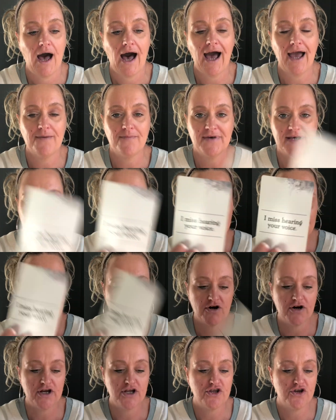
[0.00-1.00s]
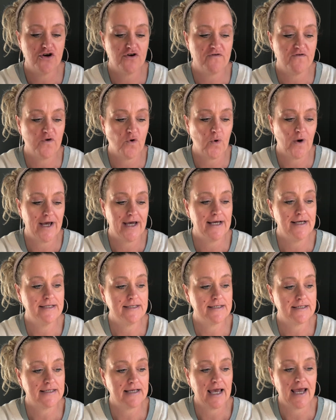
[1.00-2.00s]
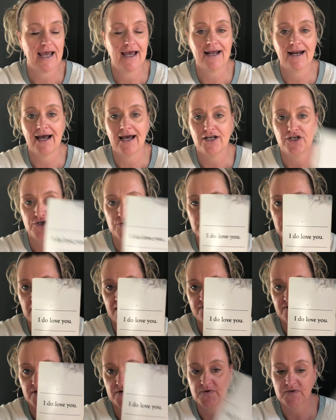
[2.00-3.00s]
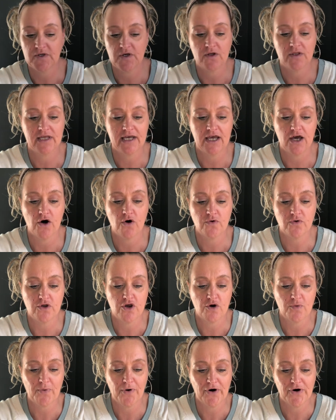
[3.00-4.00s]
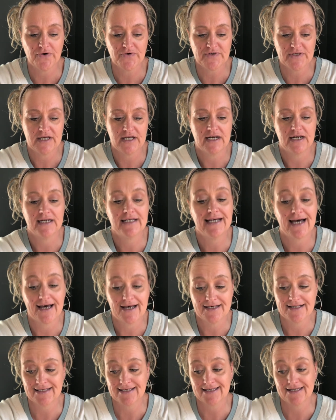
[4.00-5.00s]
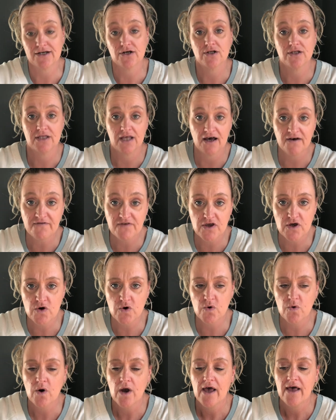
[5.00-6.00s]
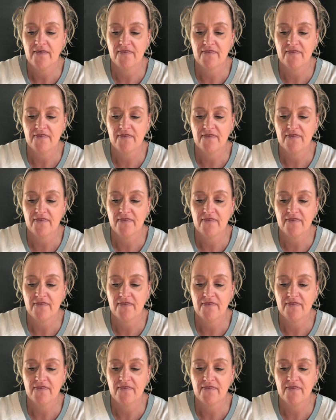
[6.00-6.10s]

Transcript: I miss hearing your voice and I do love you. So Leo, your person does still love you.